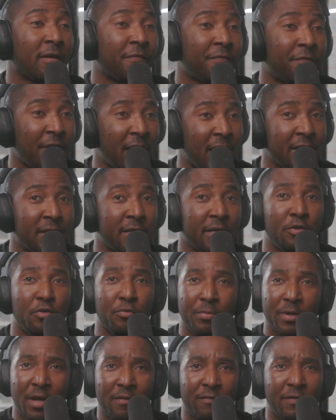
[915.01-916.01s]
father, you
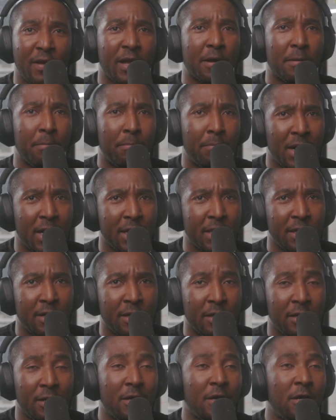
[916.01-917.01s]
behave like a mother.